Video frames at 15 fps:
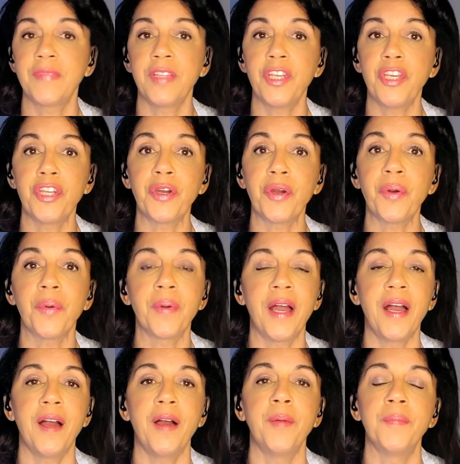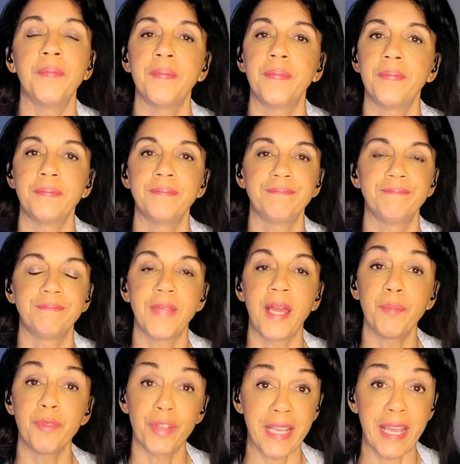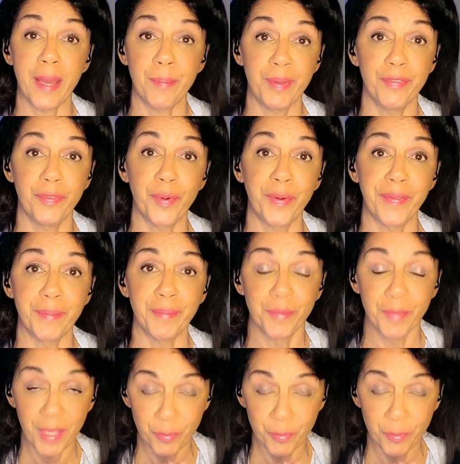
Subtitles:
you know, I'm really happy for them.